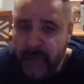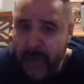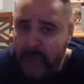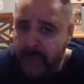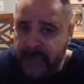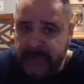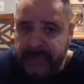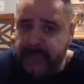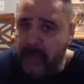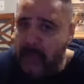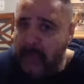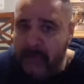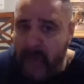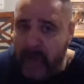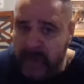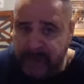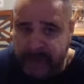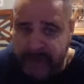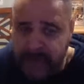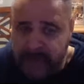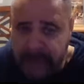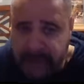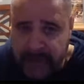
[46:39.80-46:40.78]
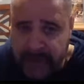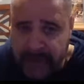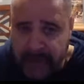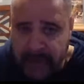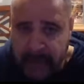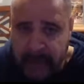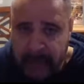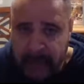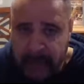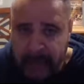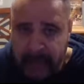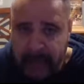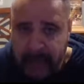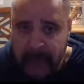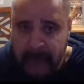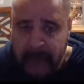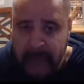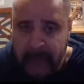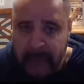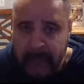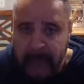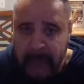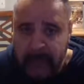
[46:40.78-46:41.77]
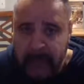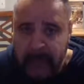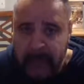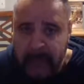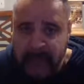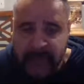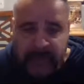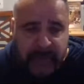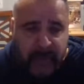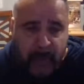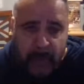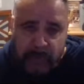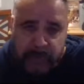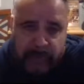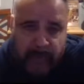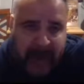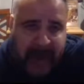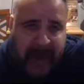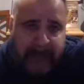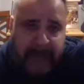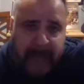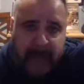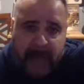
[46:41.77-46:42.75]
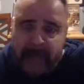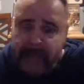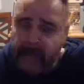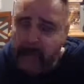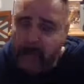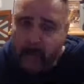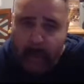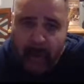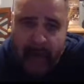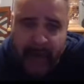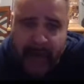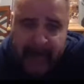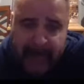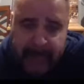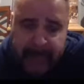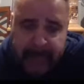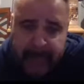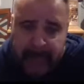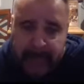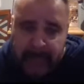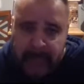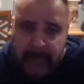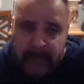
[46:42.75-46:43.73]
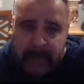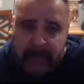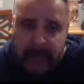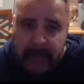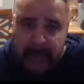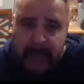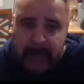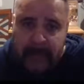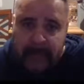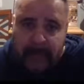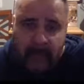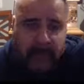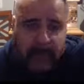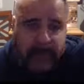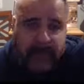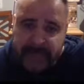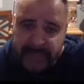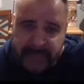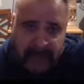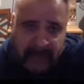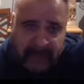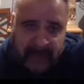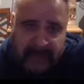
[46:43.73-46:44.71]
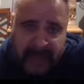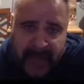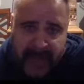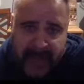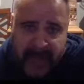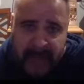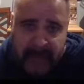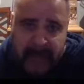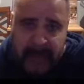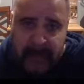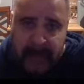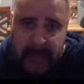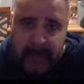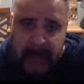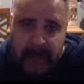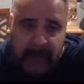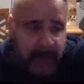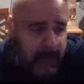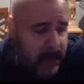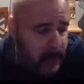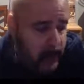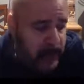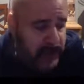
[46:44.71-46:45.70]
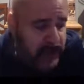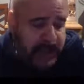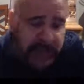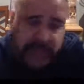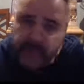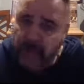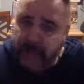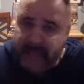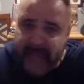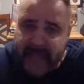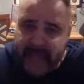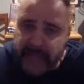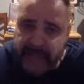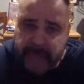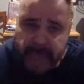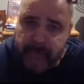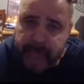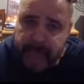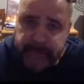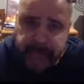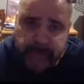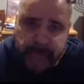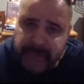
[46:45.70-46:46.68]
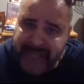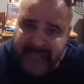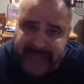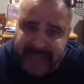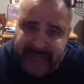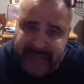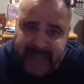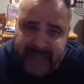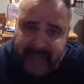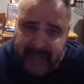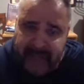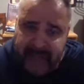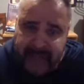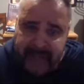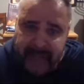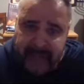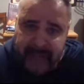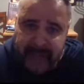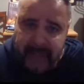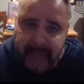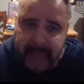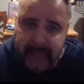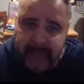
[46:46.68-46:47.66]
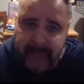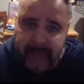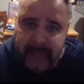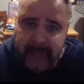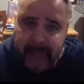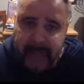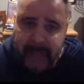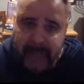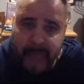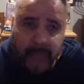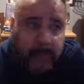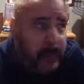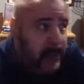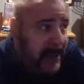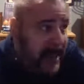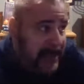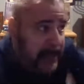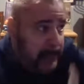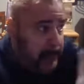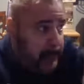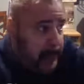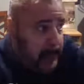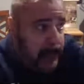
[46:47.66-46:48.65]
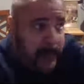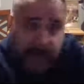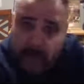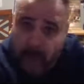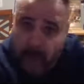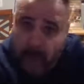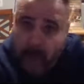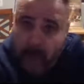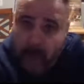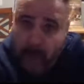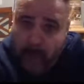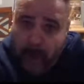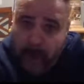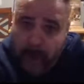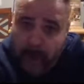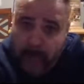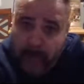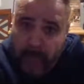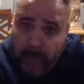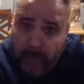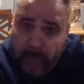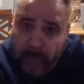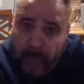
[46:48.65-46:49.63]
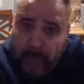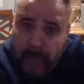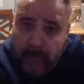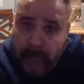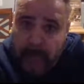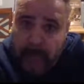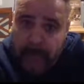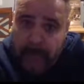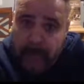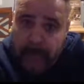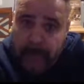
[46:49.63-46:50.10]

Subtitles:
you know there's no nonsense here. There's no drama, no hype, or nothing like that. We just look at the scriptures. That's it. We look at the political going on in the world,